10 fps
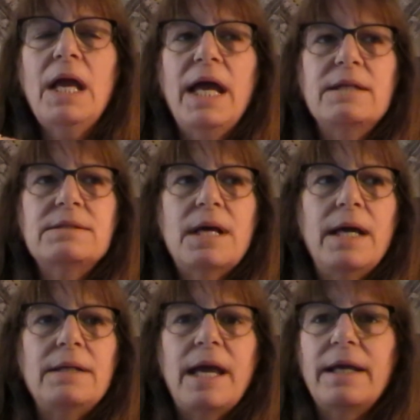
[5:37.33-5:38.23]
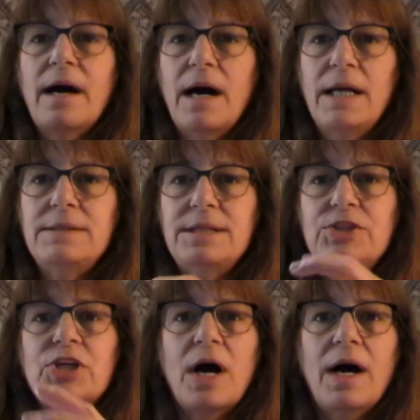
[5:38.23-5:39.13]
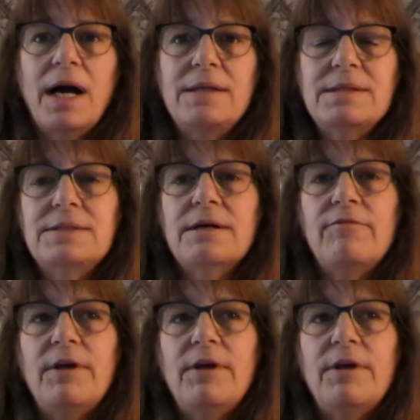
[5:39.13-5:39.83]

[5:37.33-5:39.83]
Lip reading: and guides, stitch guides and stuff